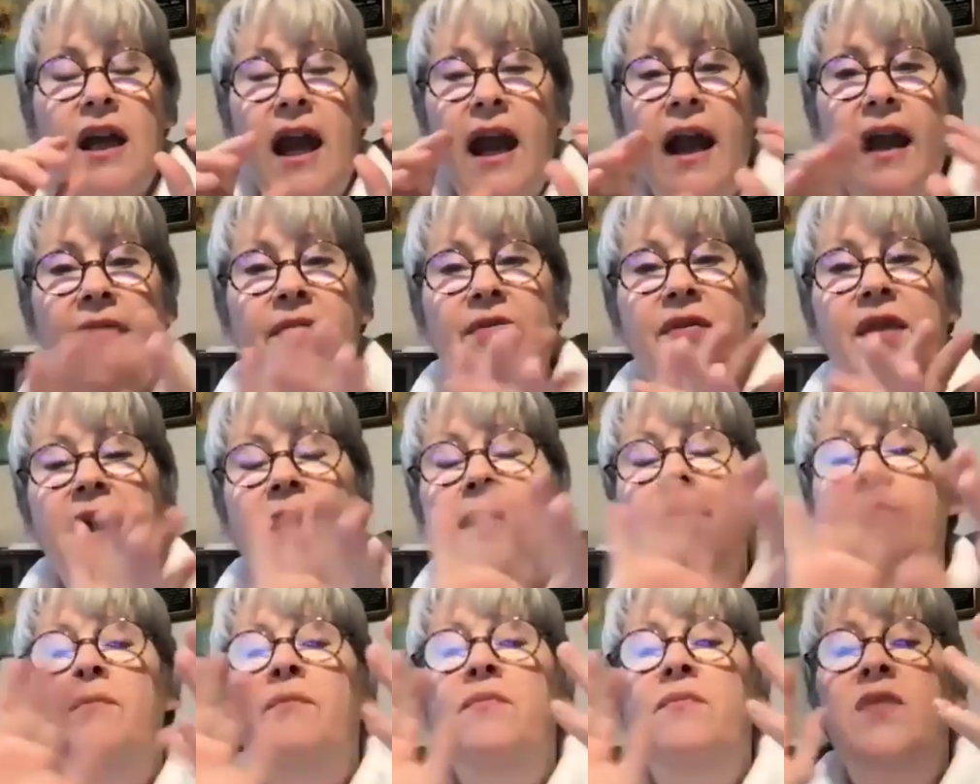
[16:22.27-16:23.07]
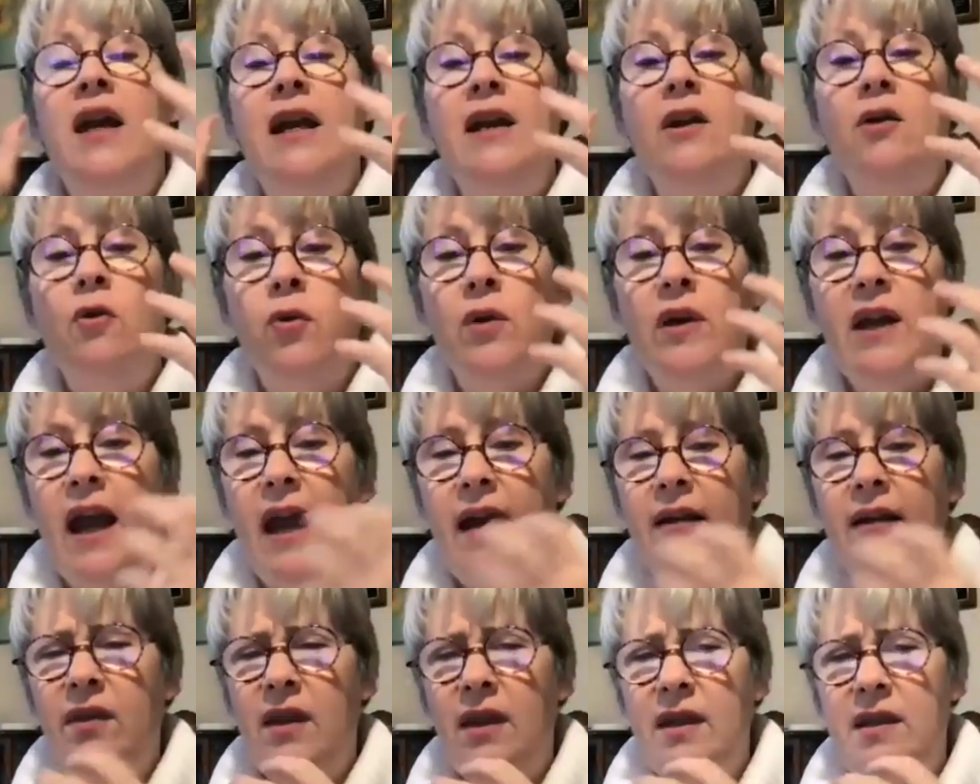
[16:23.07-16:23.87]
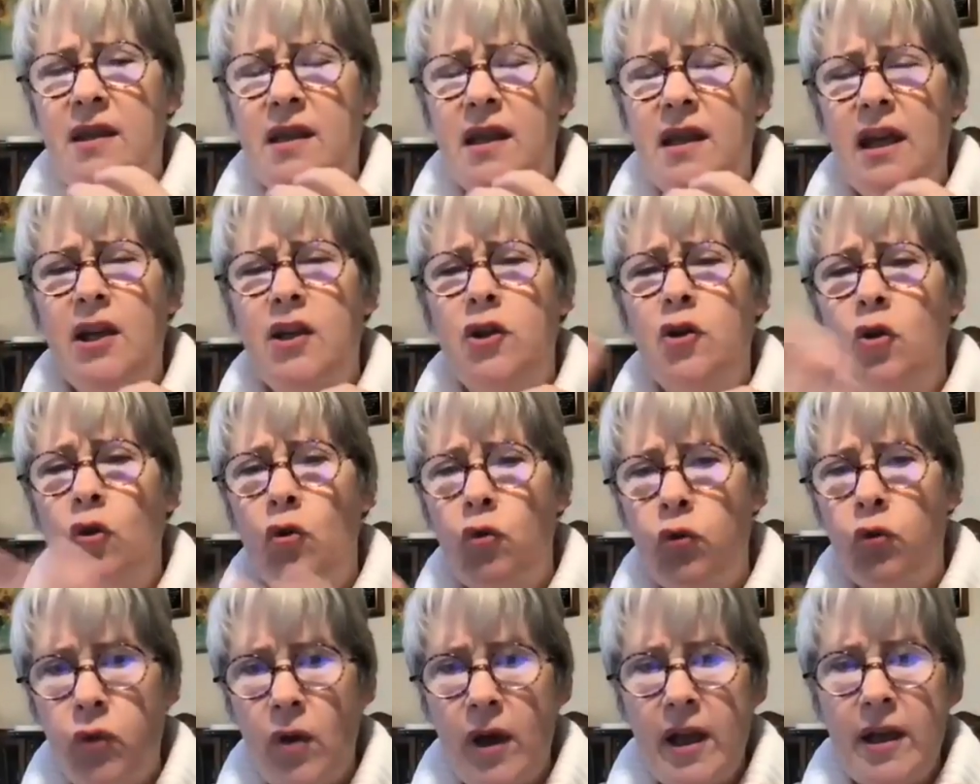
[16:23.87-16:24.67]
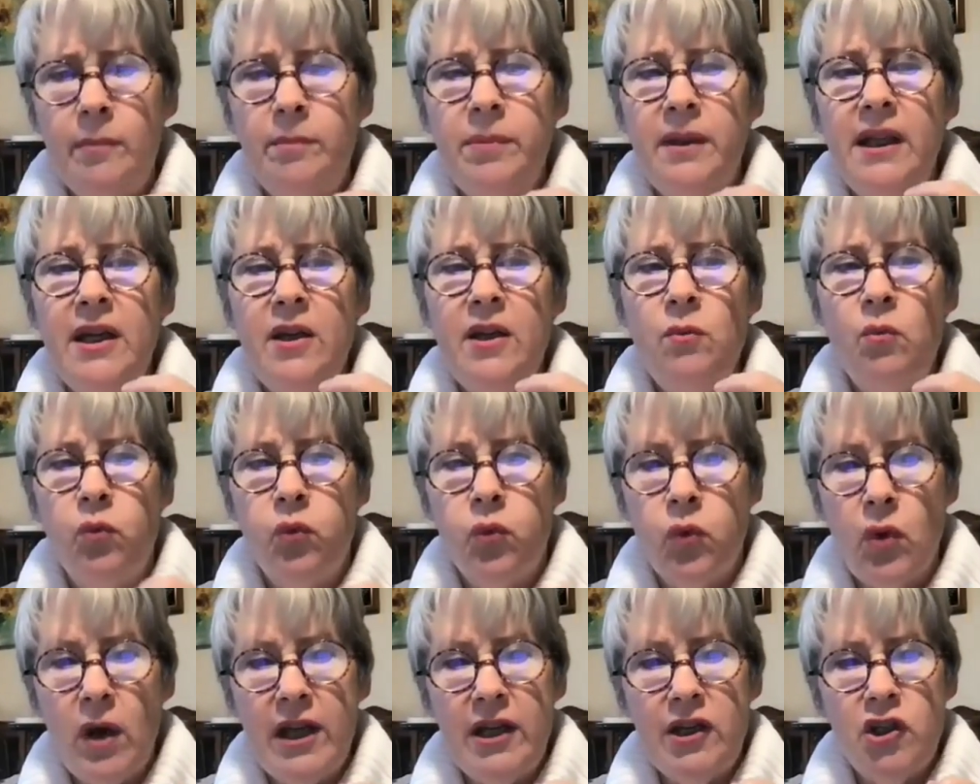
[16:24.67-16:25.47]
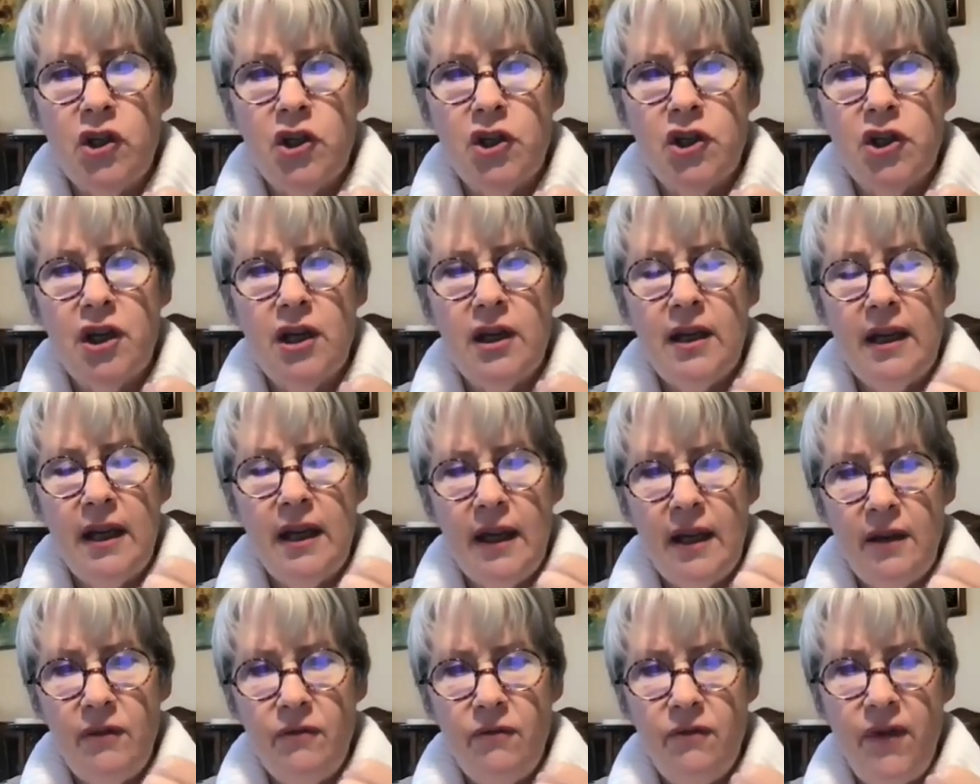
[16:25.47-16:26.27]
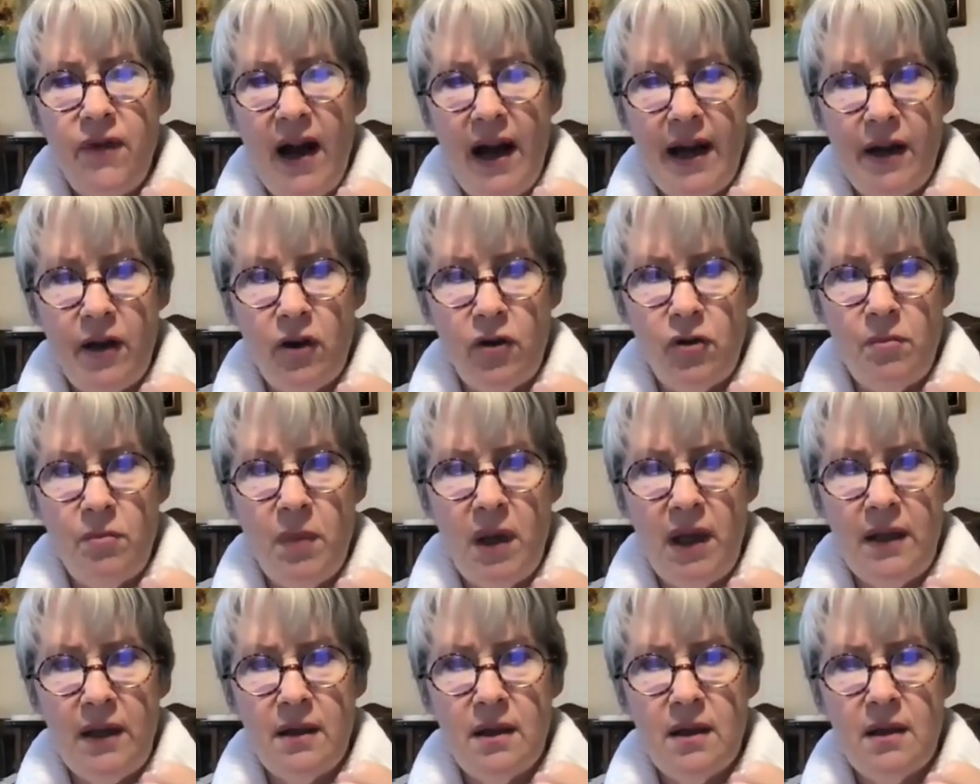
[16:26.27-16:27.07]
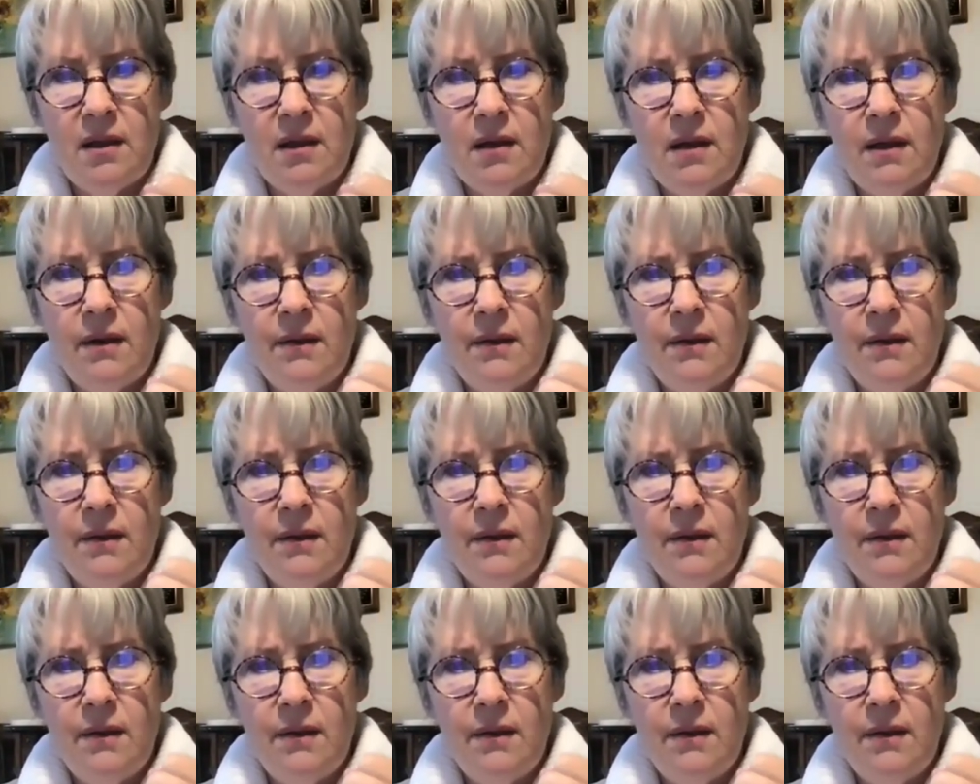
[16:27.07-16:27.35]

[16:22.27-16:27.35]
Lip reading: And they create this incredibly rich environment.